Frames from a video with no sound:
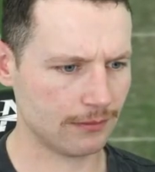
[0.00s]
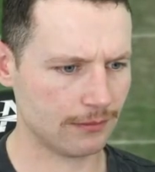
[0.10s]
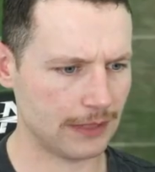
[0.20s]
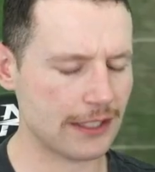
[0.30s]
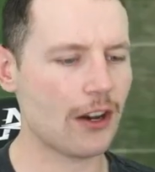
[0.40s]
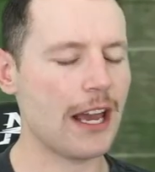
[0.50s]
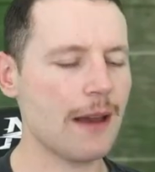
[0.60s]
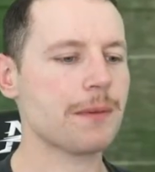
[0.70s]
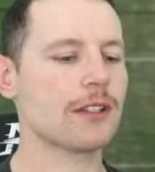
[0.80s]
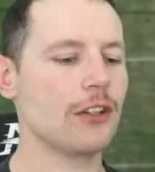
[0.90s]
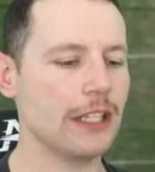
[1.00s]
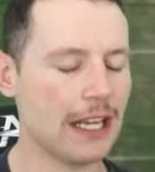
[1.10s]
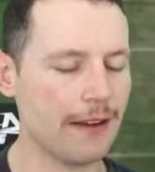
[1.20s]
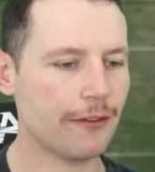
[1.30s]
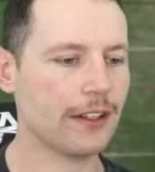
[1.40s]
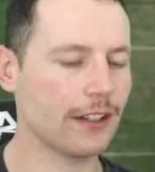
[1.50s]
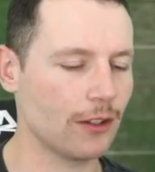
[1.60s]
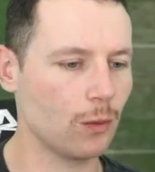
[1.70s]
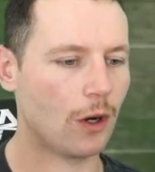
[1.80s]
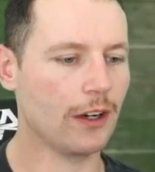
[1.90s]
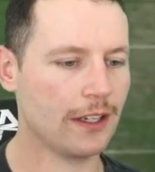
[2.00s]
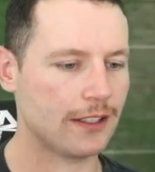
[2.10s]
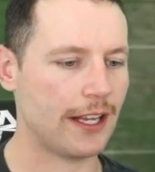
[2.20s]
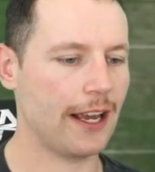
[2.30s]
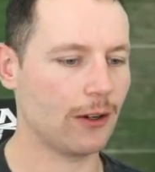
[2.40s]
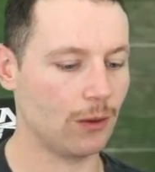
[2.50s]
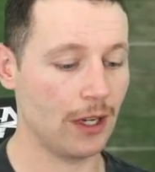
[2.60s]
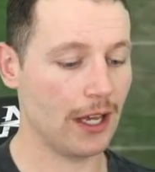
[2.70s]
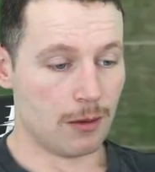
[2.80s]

He's got absolutely everything you want in a tackle.